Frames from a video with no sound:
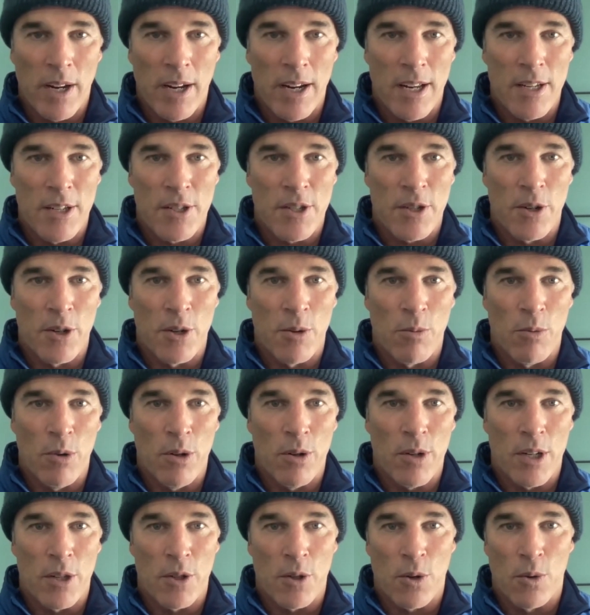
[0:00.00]
glacier in the
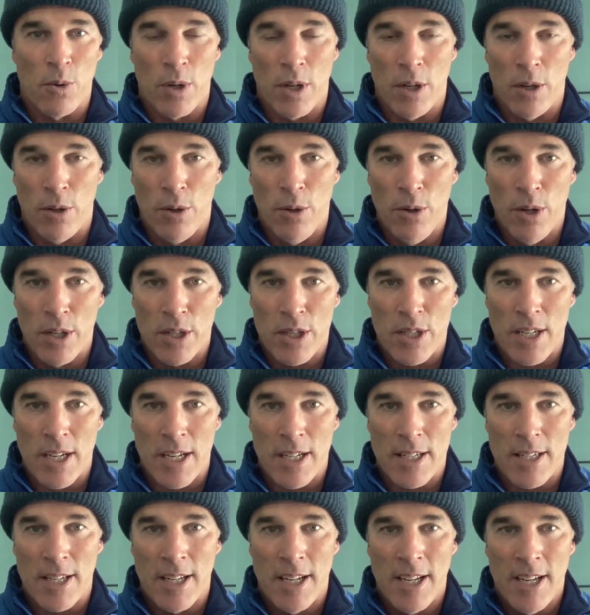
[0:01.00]
world. It's called
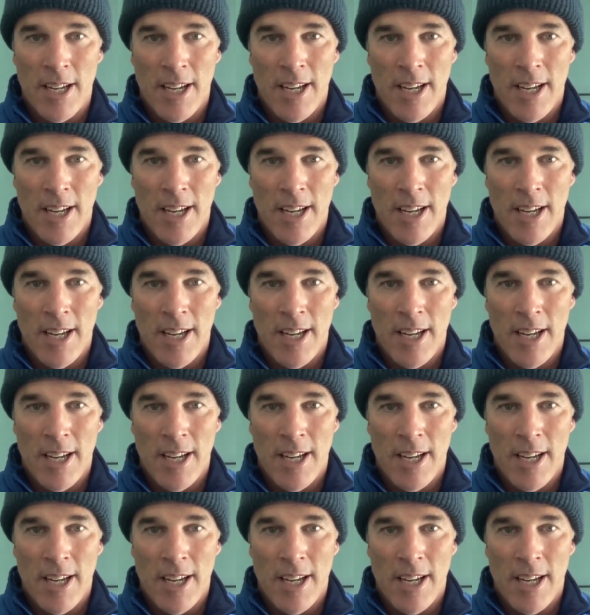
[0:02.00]
Ilulissat.